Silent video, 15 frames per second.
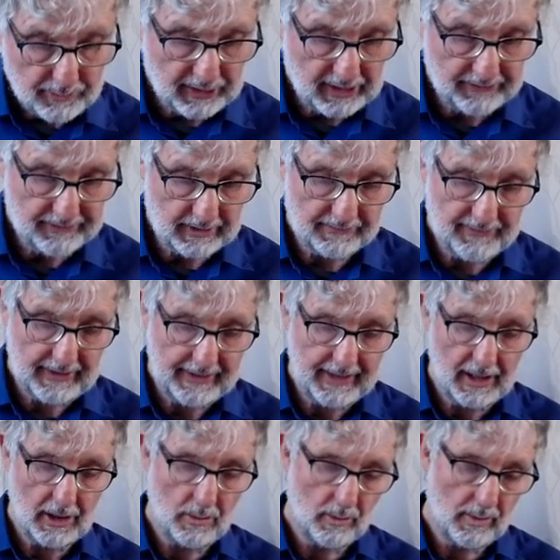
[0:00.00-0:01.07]
previous
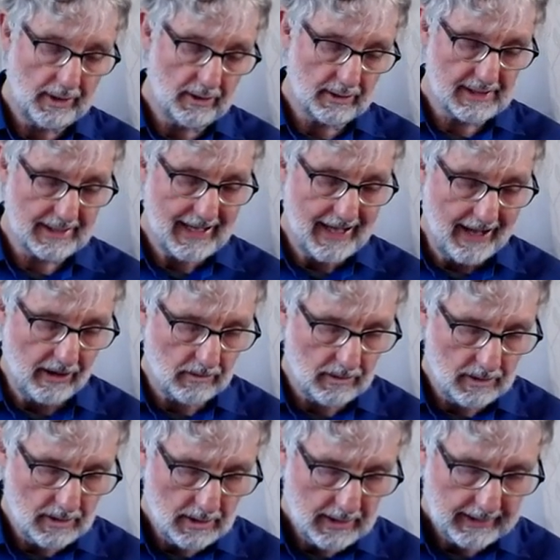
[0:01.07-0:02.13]
video we looked at how
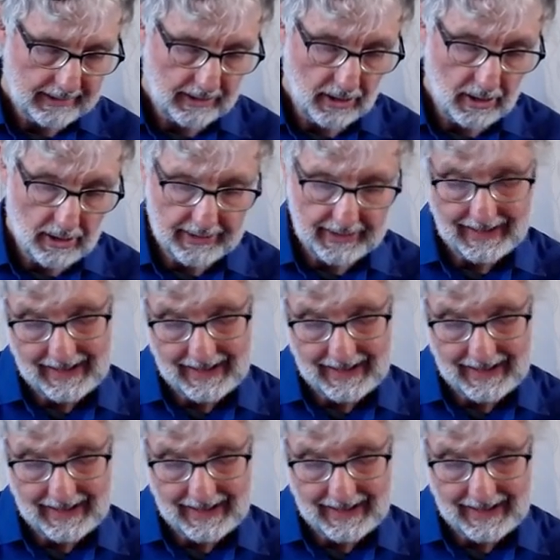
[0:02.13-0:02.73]
it can learn a